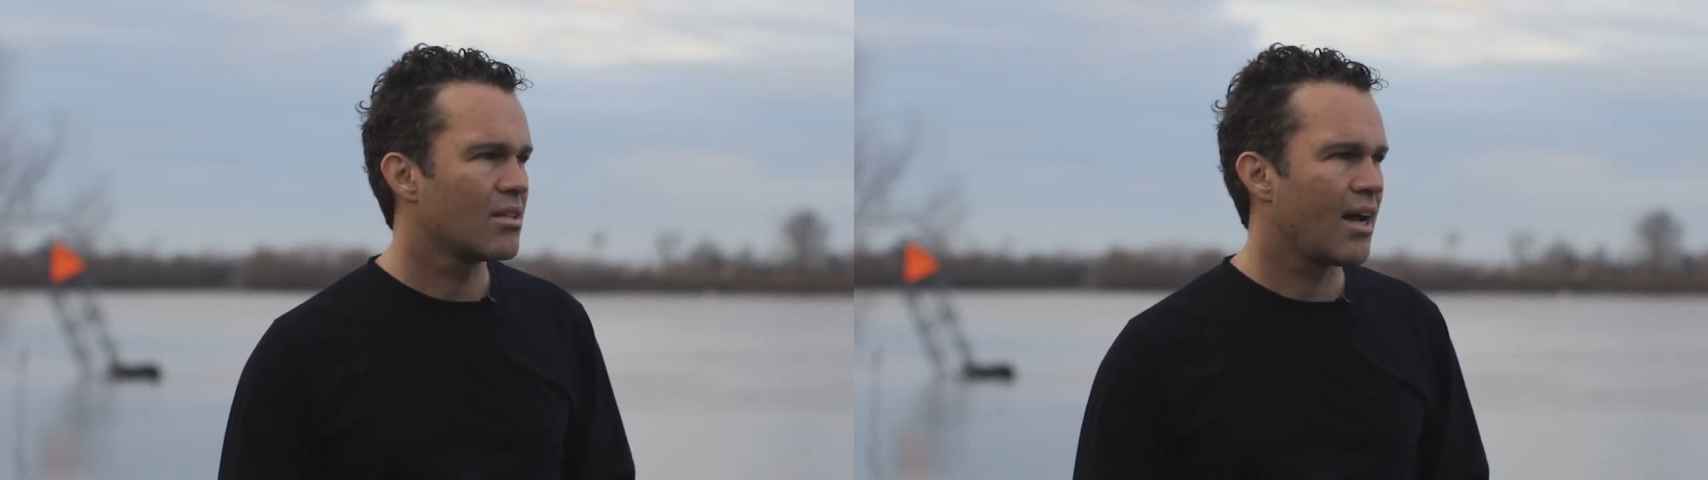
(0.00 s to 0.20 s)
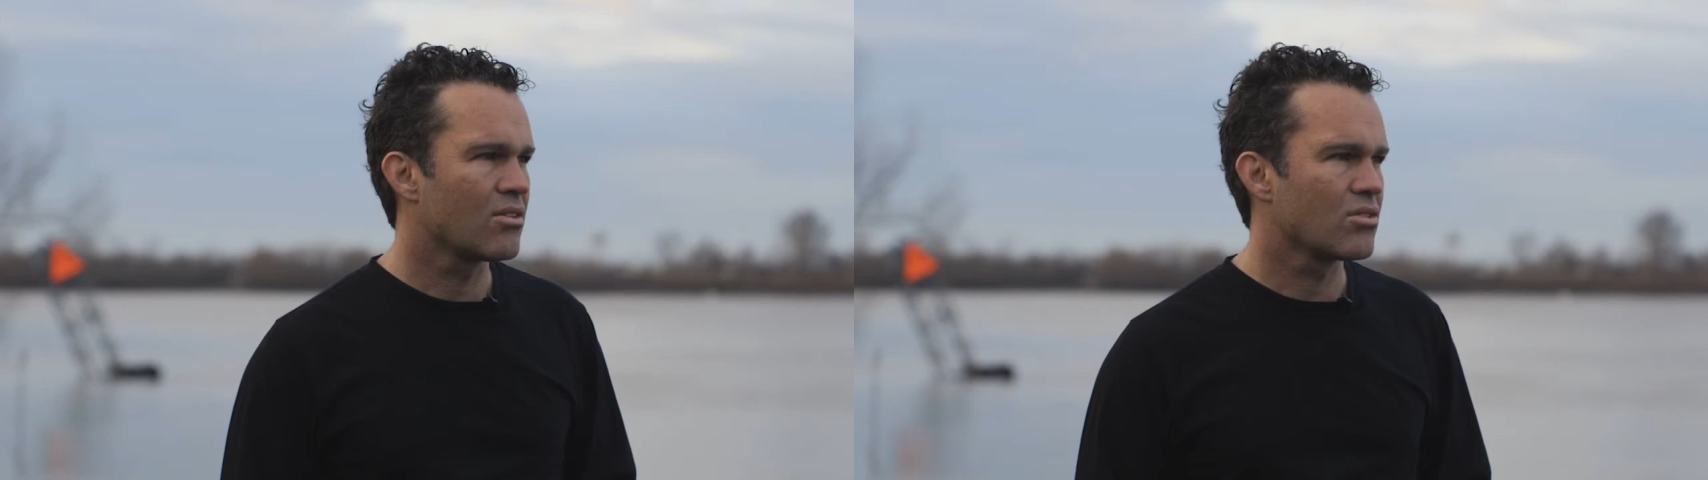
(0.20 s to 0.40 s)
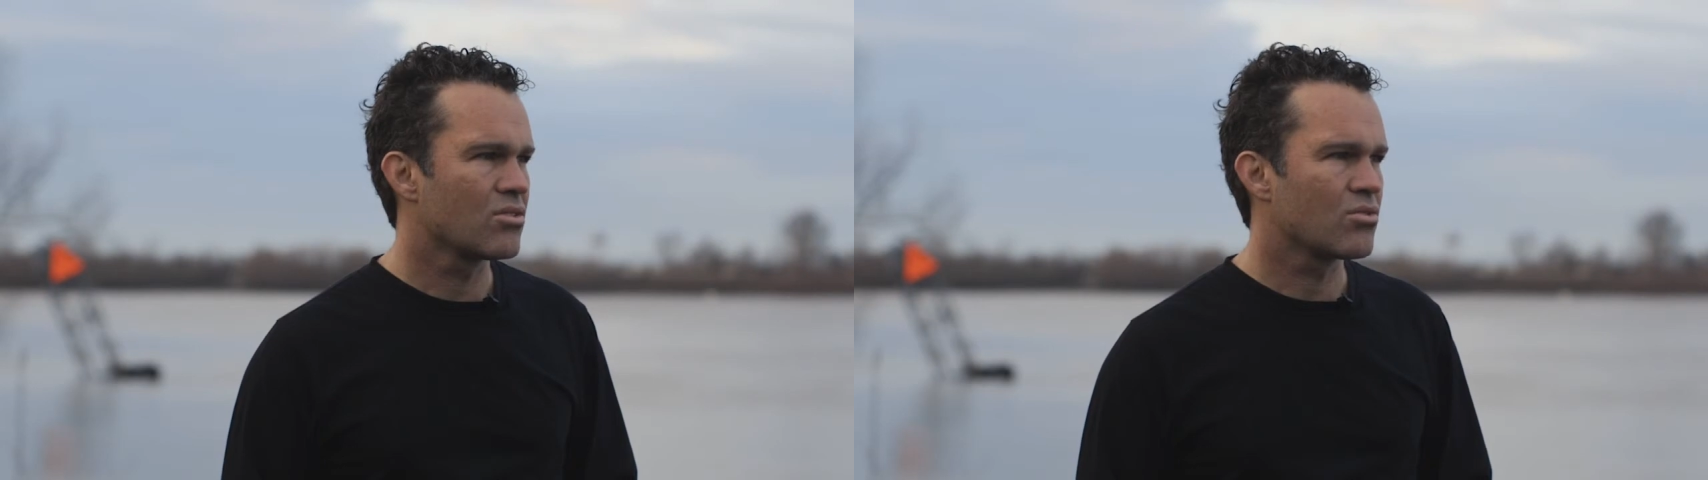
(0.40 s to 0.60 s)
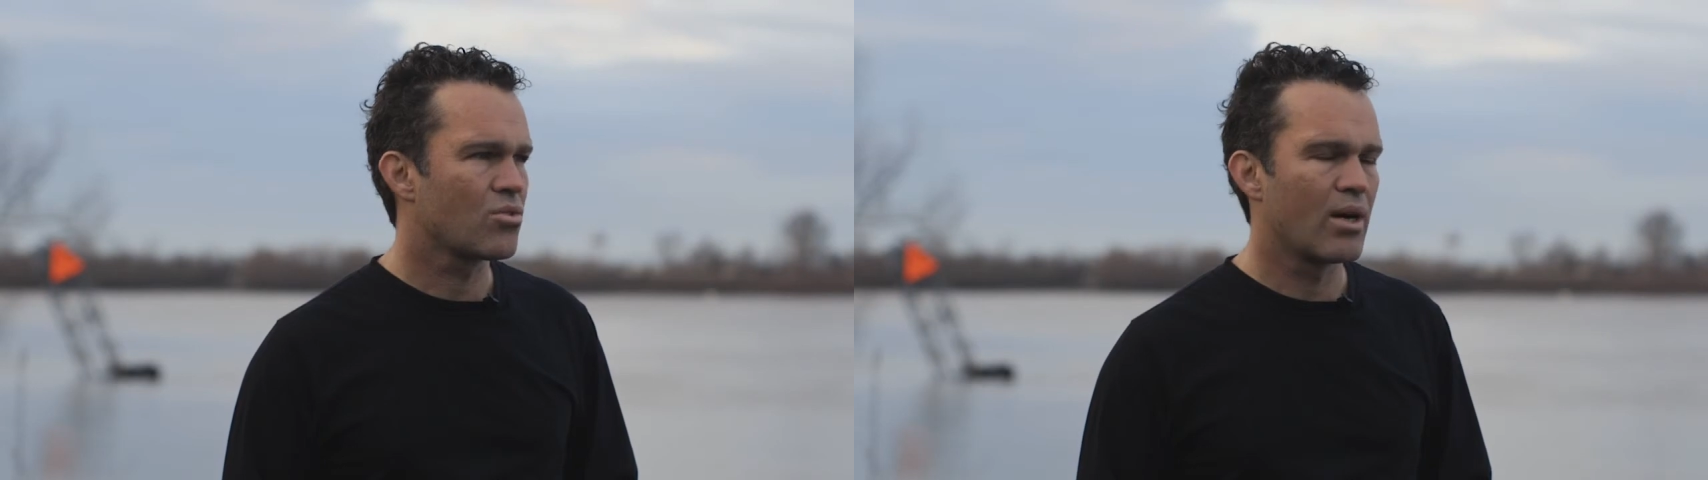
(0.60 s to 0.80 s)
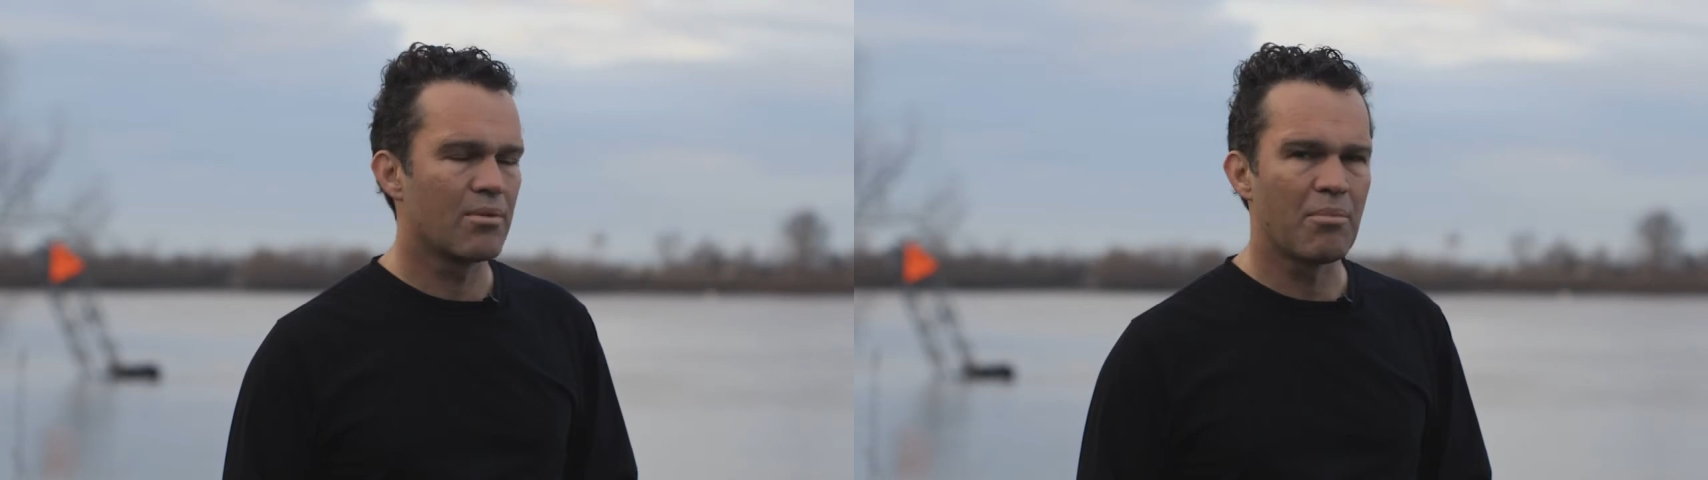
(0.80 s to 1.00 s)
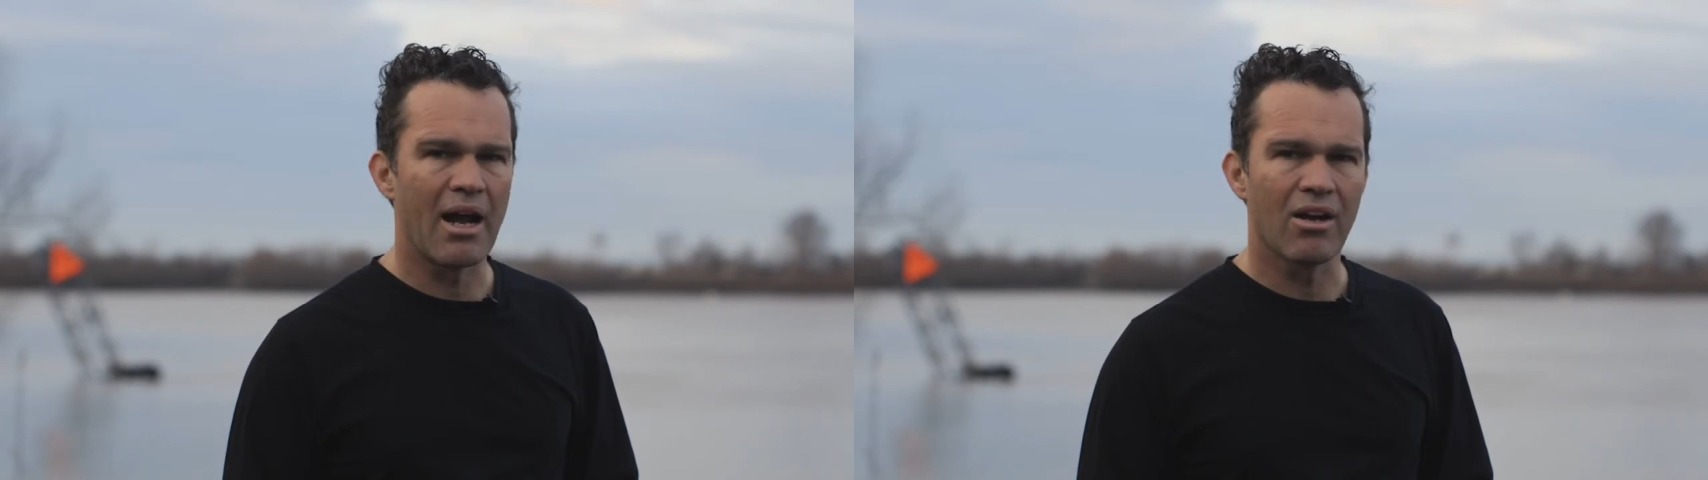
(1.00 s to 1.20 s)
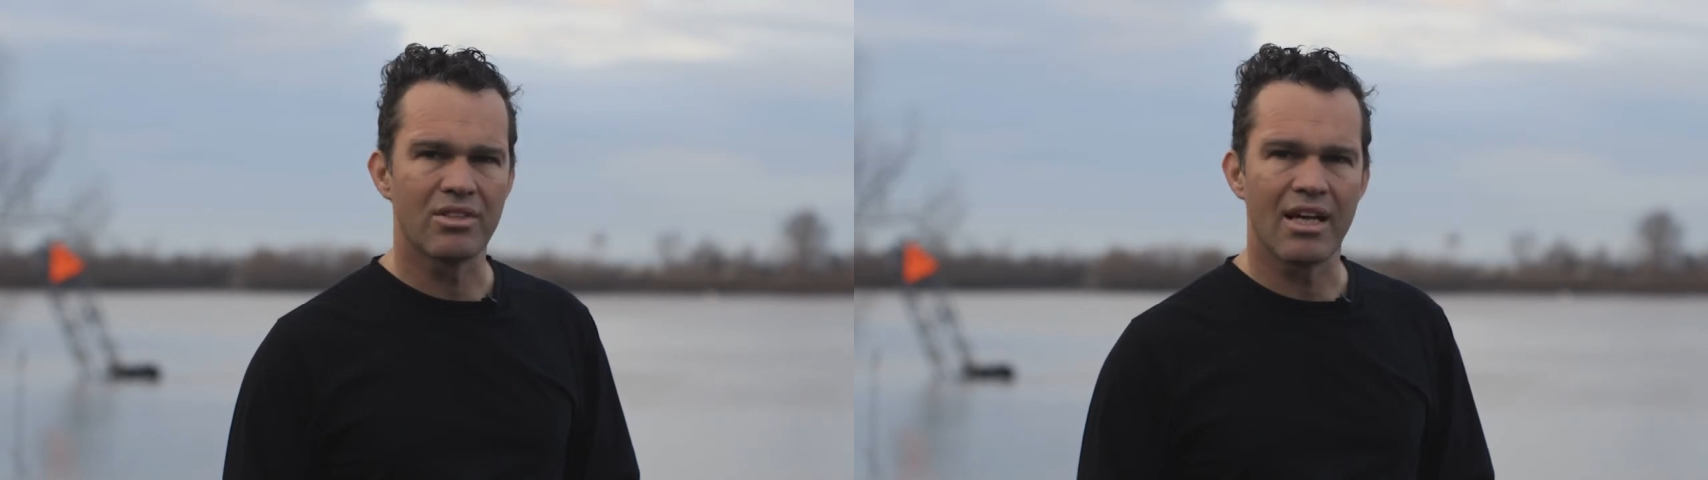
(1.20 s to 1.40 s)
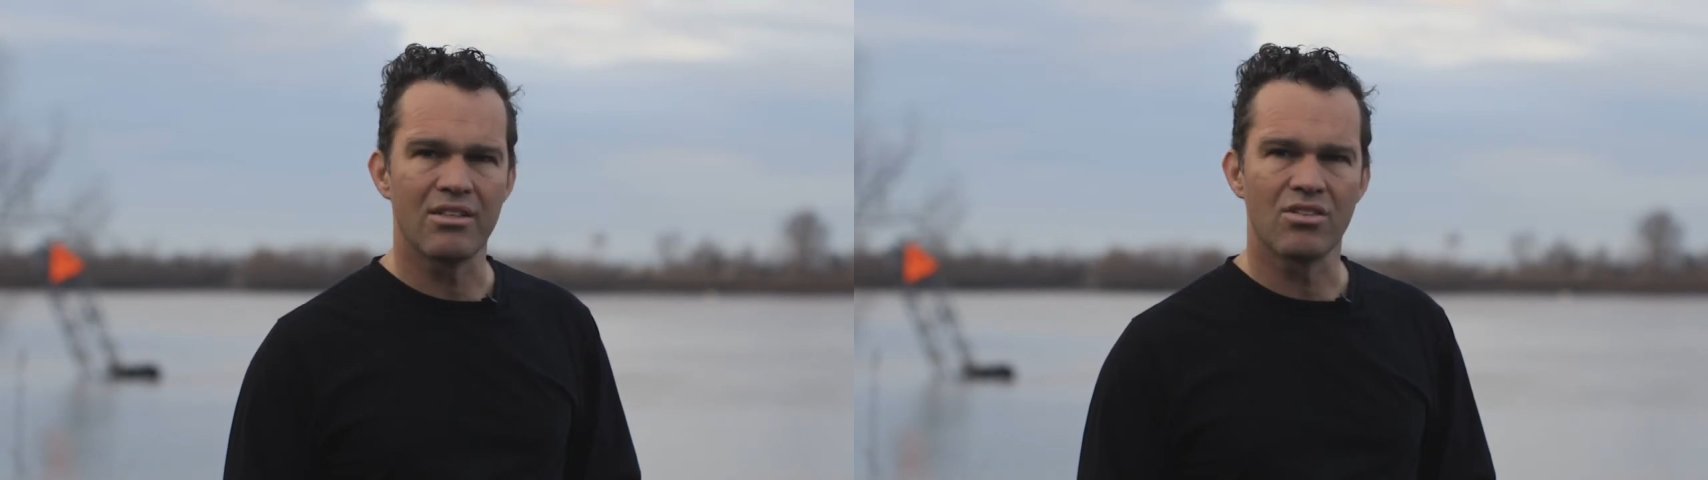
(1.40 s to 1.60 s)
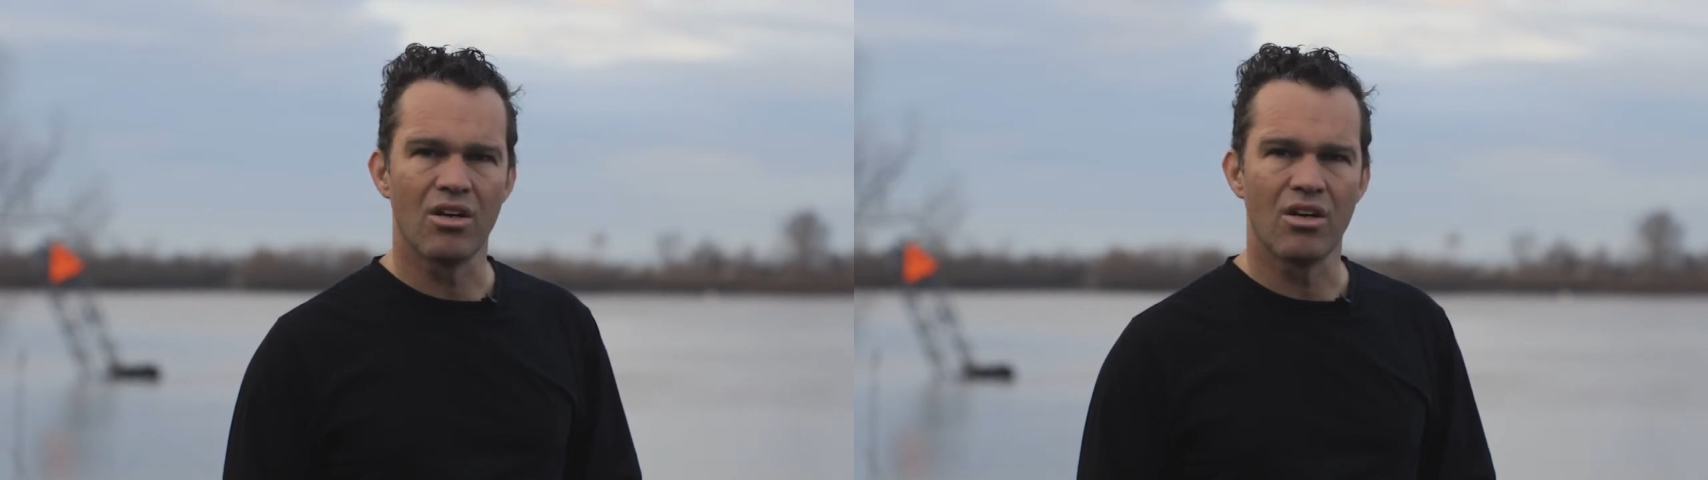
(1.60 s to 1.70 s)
thousands of square mile dead